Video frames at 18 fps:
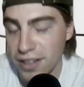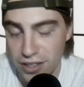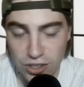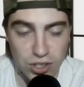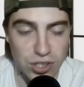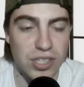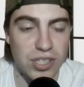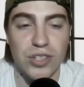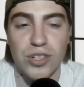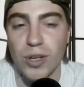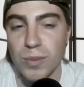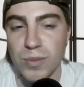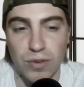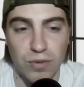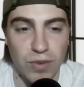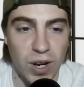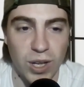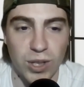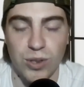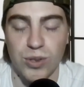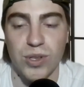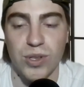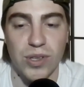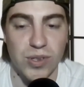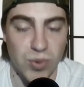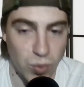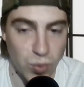just in terms of regular
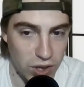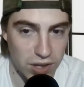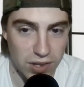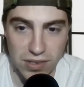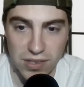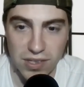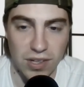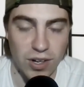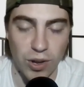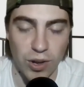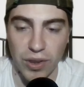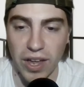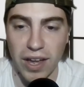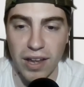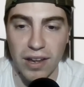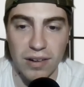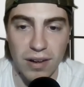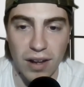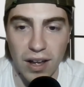season wins and all that,